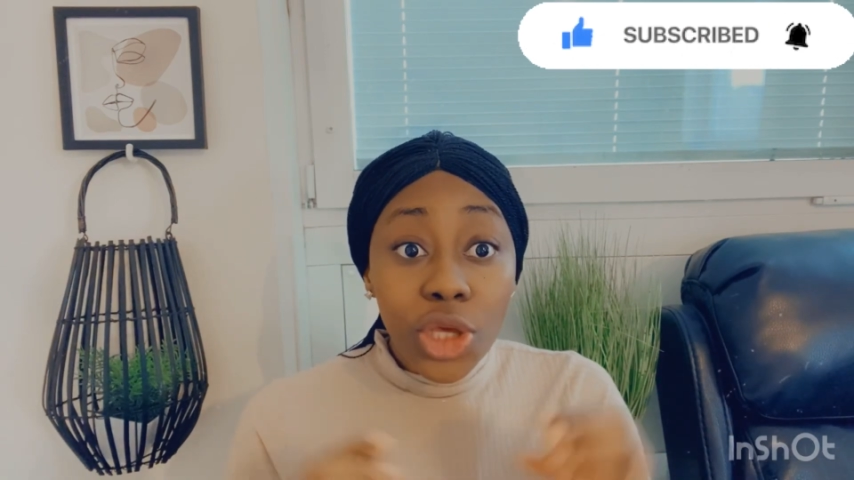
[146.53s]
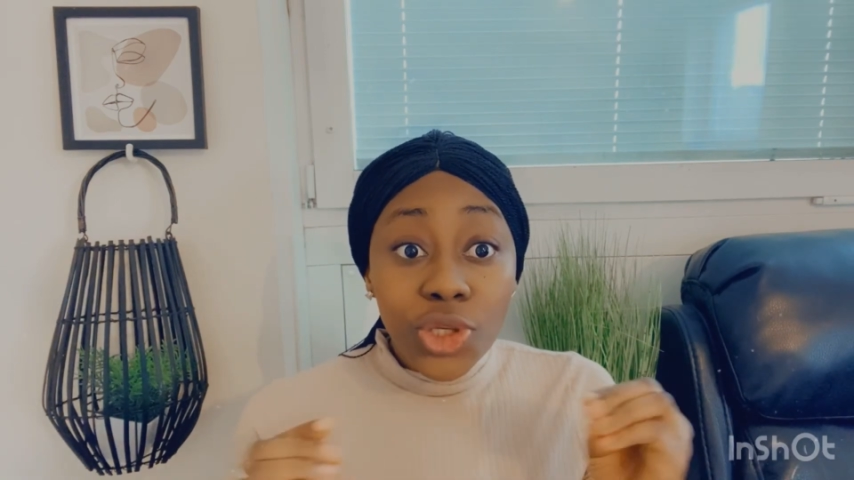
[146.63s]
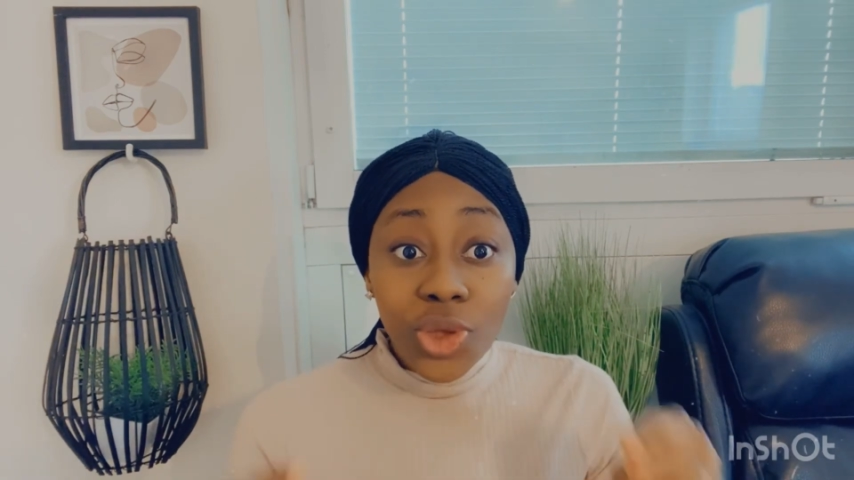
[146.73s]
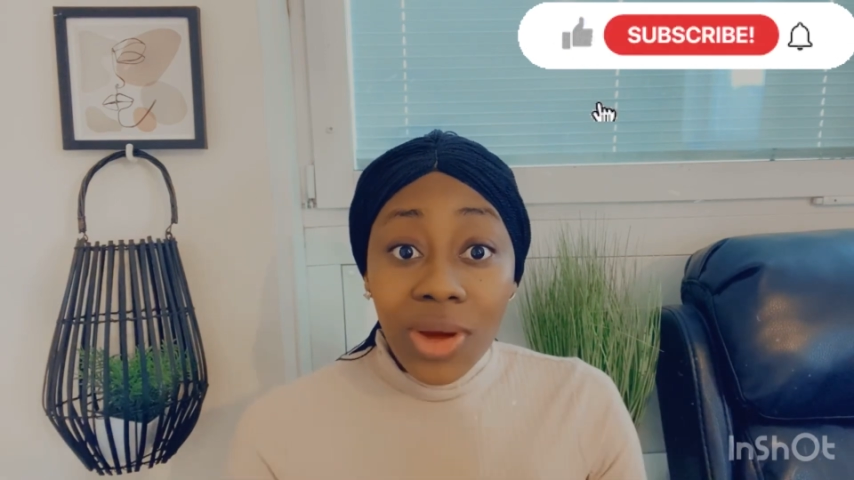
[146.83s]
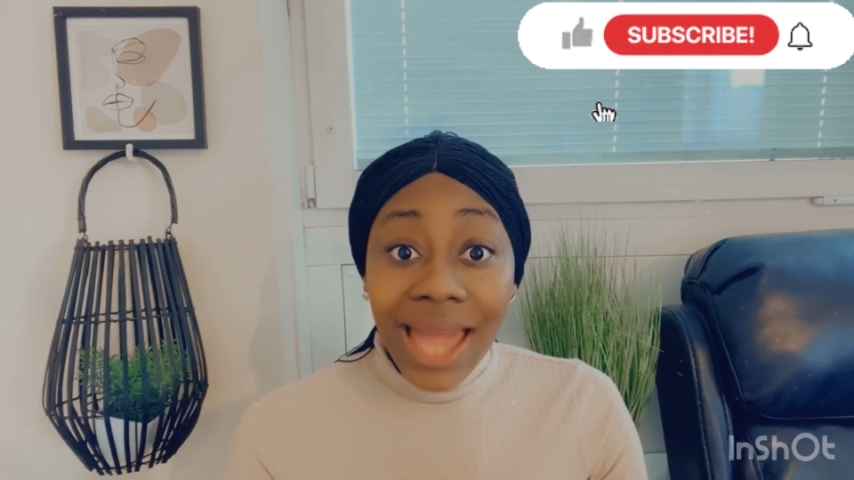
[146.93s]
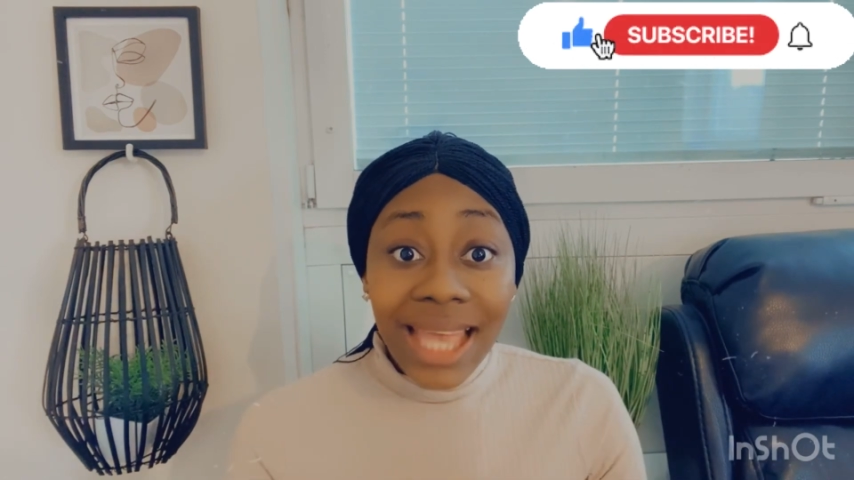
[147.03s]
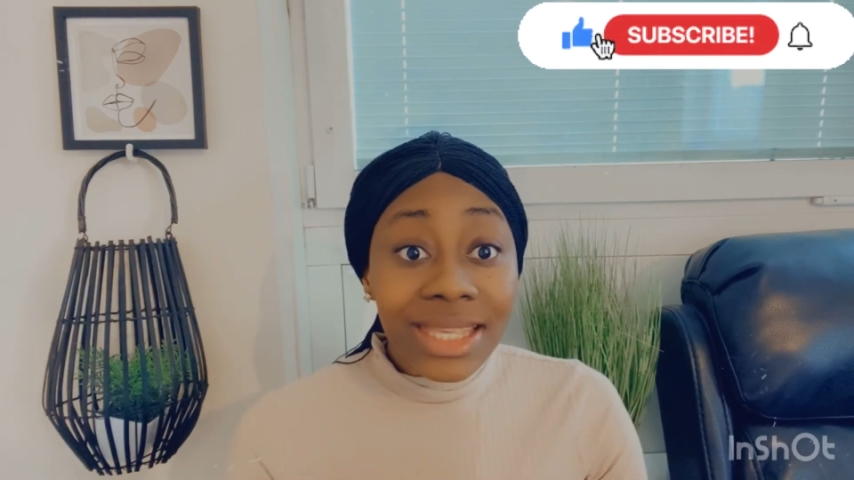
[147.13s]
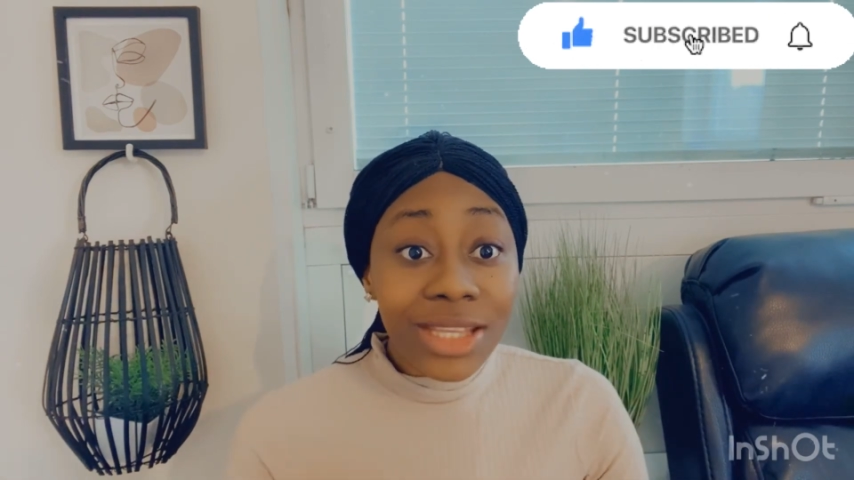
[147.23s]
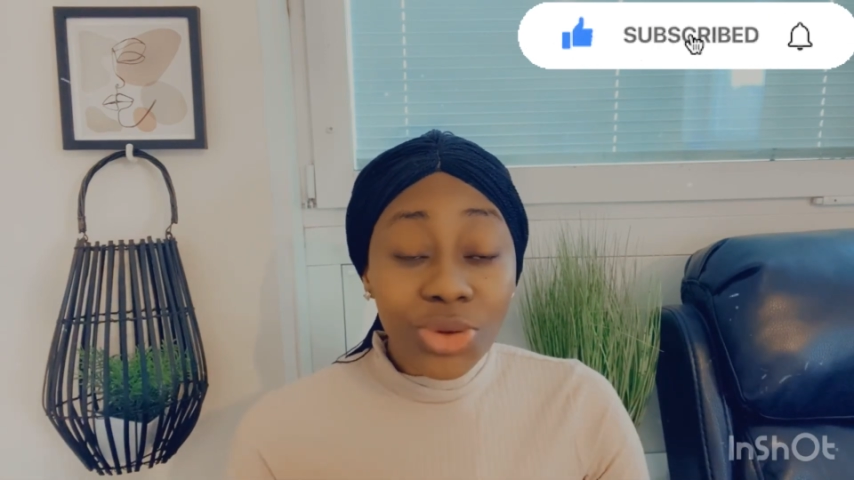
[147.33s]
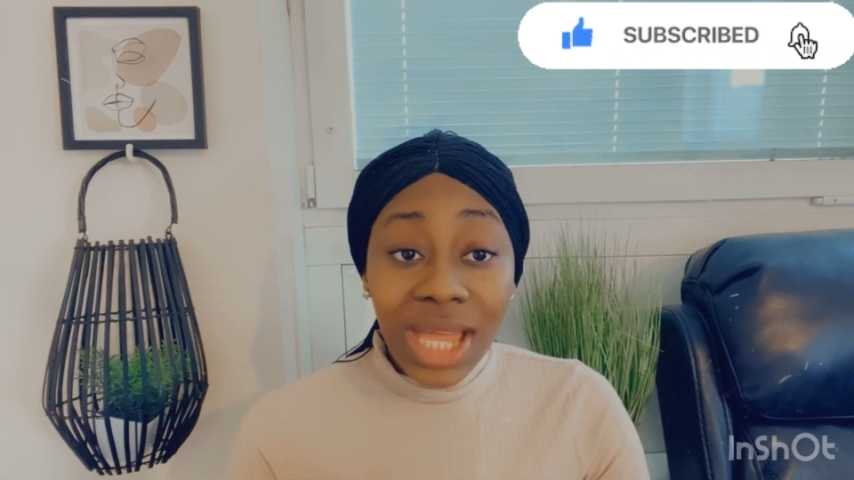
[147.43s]
So
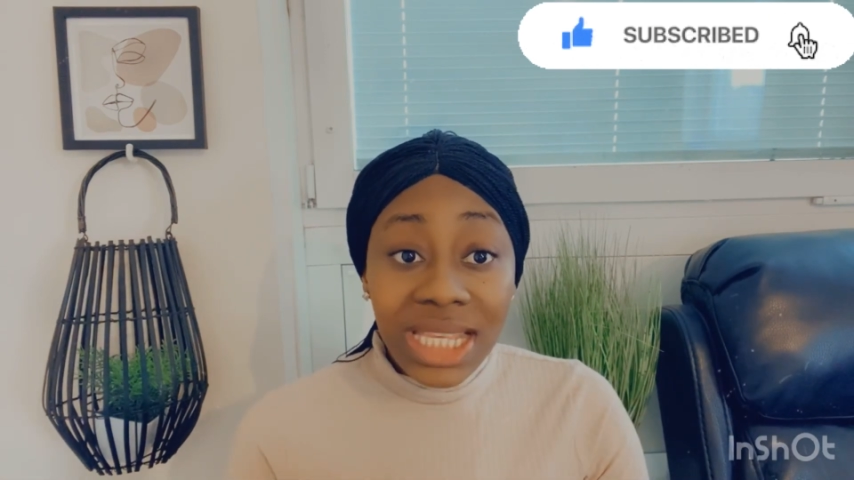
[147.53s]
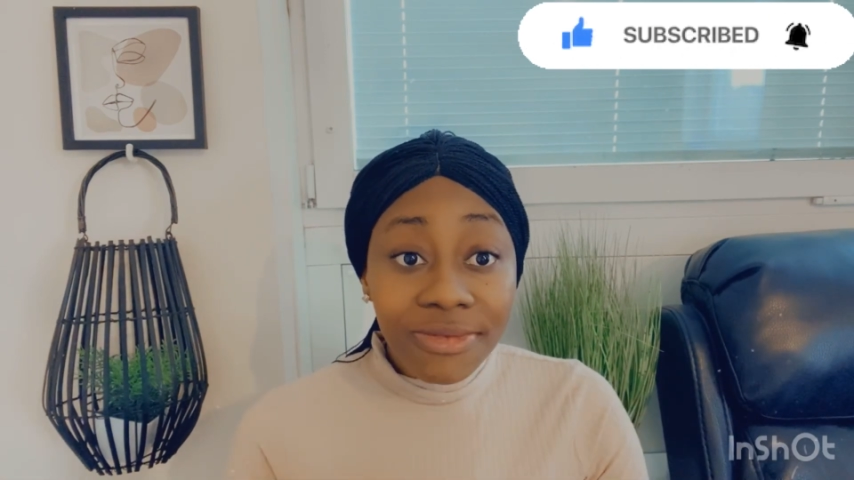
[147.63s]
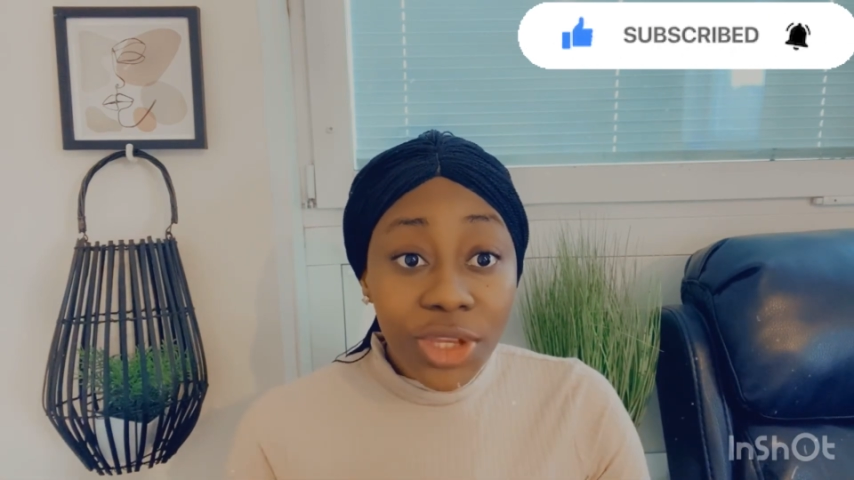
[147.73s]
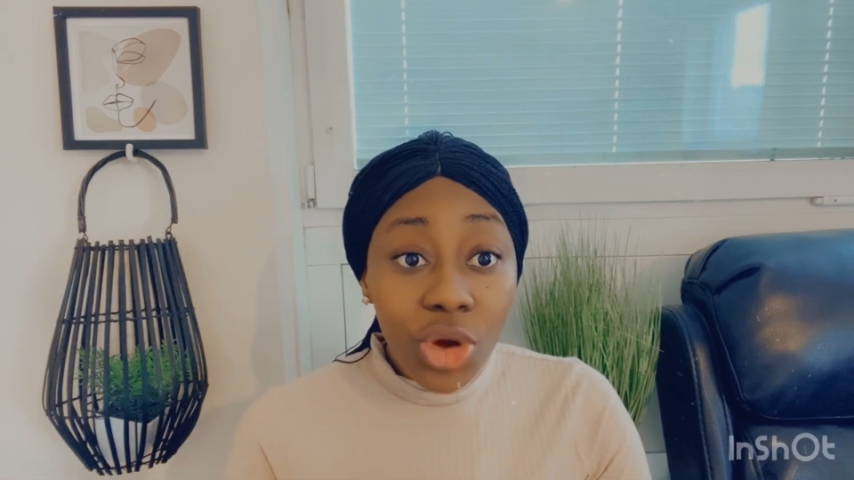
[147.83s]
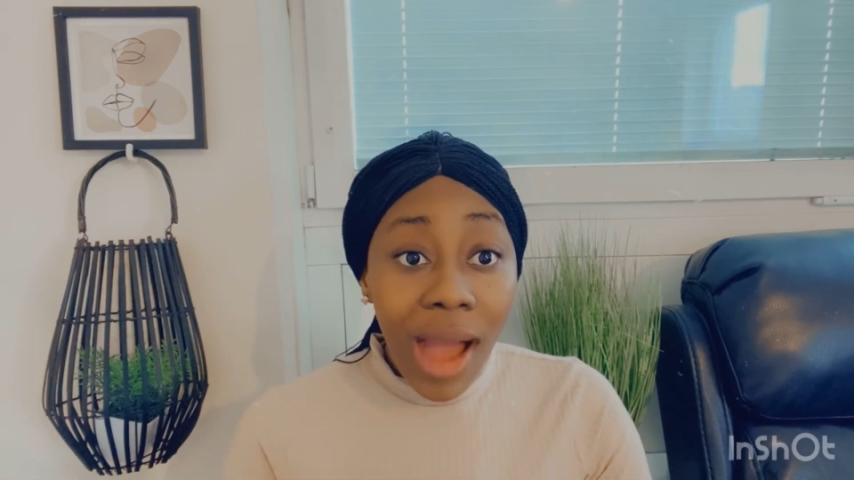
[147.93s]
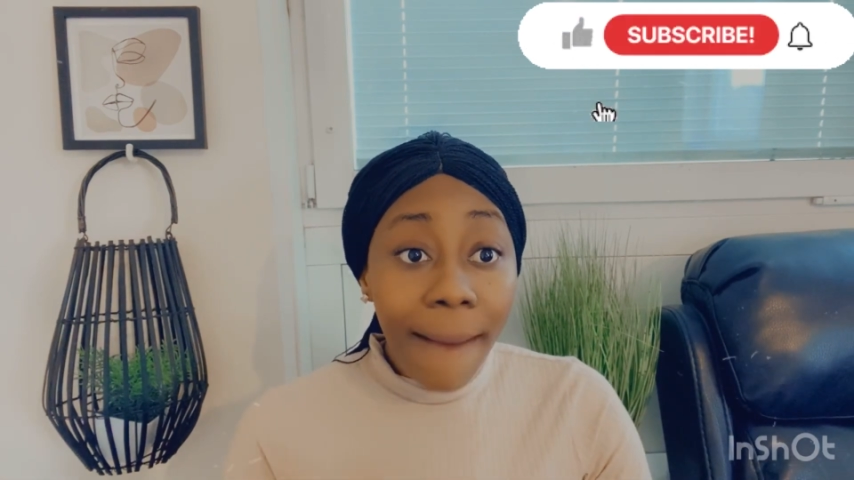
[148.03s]
guys, in today's video,